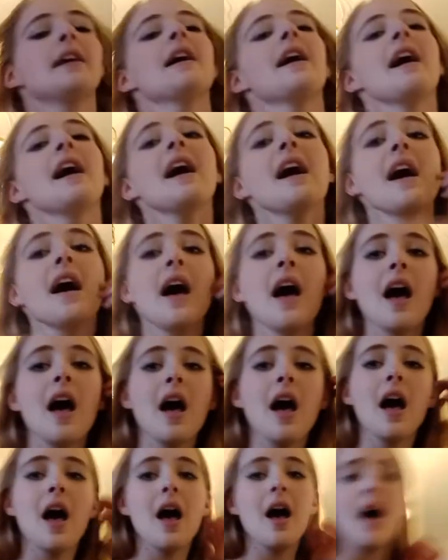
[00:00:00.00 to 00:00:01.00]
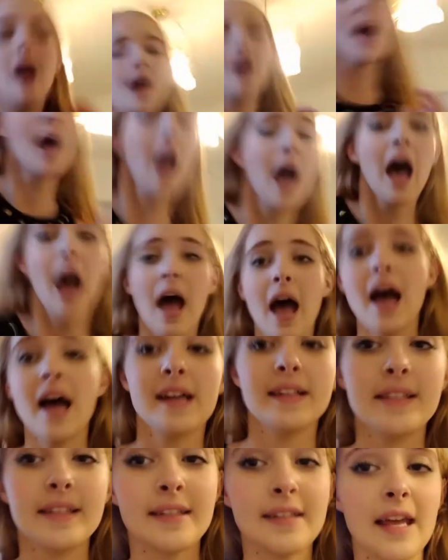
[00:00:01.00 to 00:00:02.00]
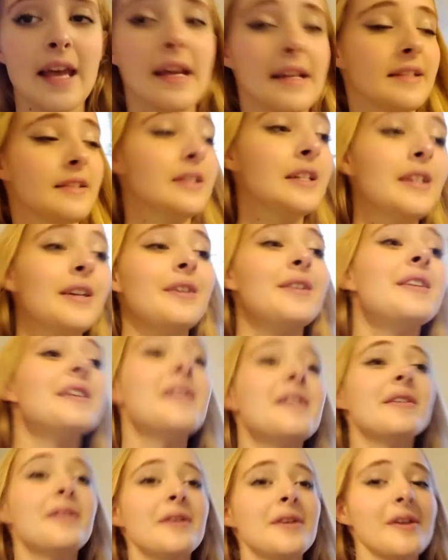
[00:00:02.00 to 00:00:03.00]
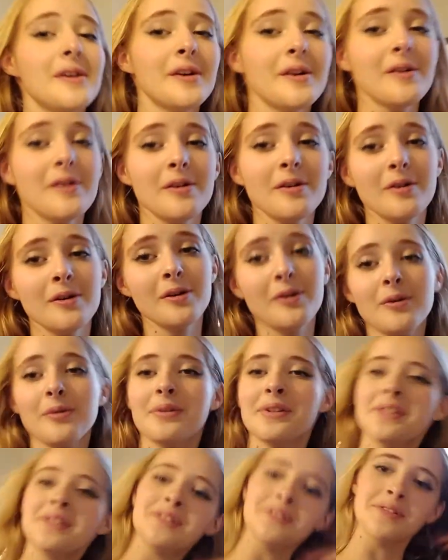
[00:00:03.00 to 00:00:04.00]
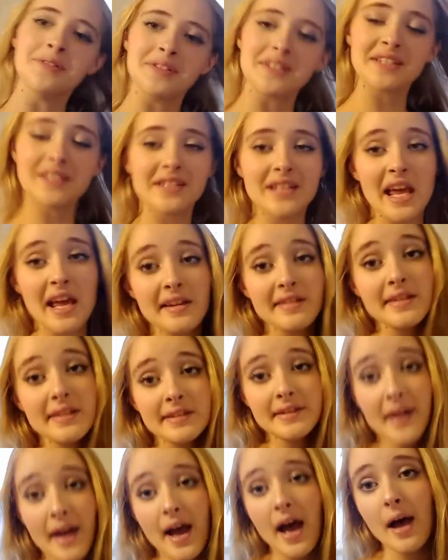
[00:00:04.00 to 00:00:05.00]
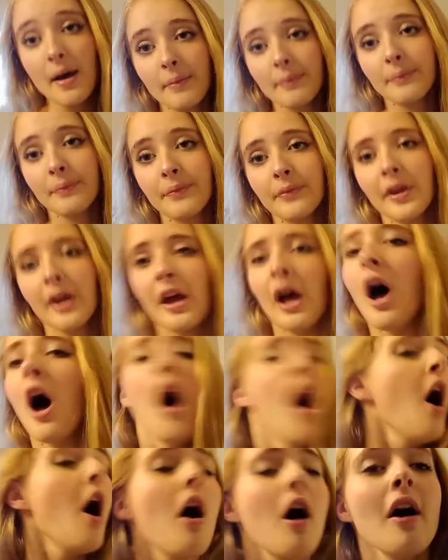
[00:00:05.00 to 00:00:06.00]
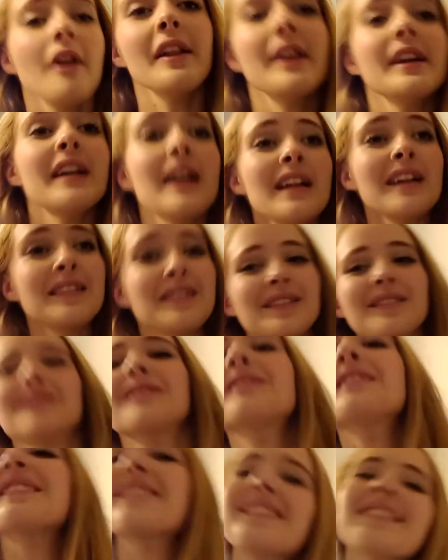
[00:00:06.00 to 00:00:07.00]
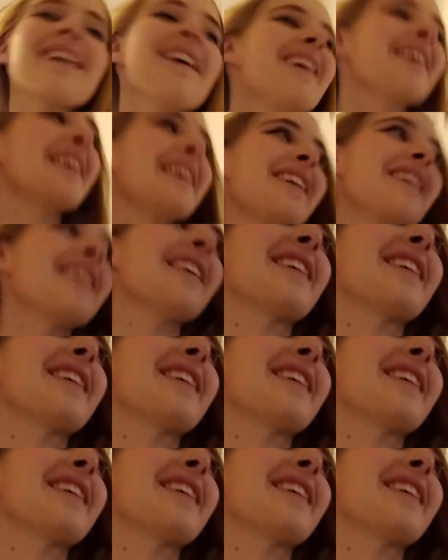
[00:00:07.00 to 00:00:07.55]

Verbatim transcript: yeah, I say no. When you say stop, all I gotta do is go, go,